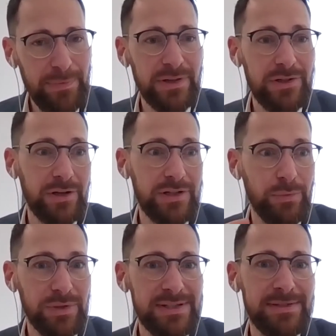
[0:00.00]
The doctor
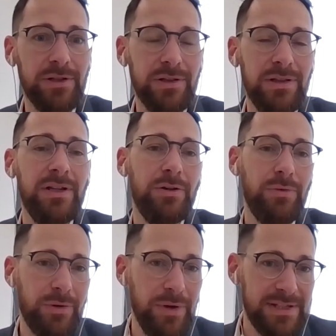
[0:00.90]
would still
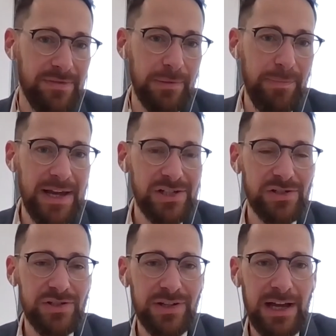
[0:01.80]
request for the
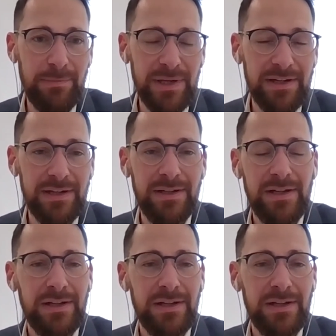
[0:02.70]
patient to come in,